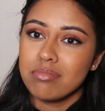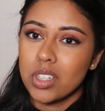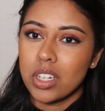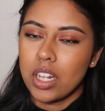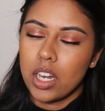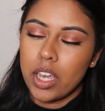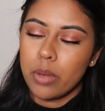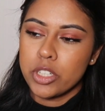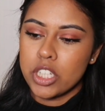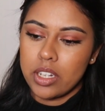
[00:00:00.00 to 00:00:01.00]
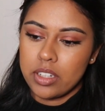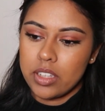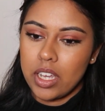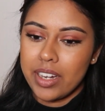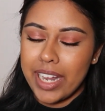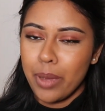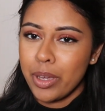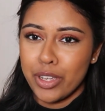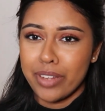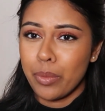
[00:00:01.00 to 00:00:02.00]
Not gonna lie, I wish I did that. Now
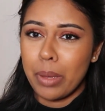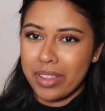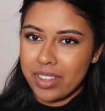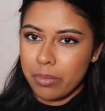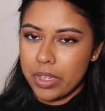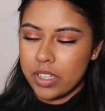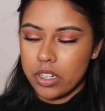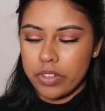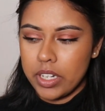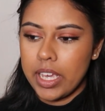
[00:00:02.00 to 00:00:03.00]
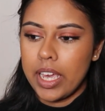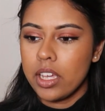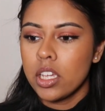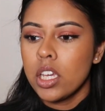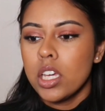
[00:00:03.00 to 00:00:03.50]
I don't even weigh myself because I don't really care.